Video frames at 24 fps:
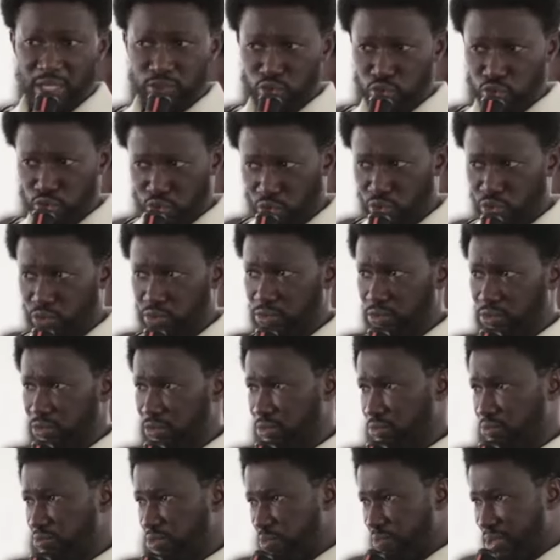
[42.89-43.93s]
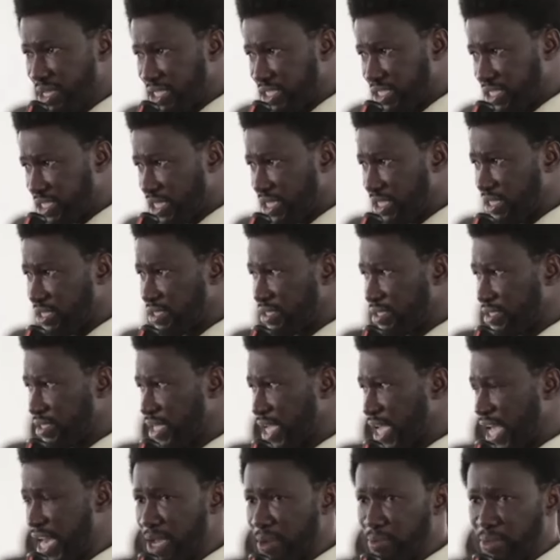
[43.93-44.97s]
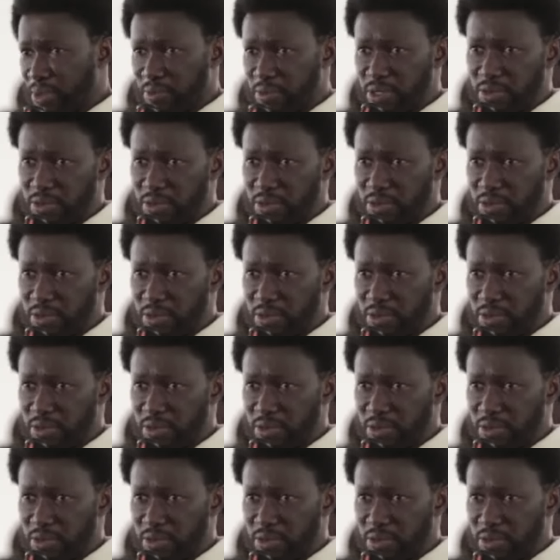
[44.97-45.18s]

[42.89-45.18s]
And so, Bibinti and Emma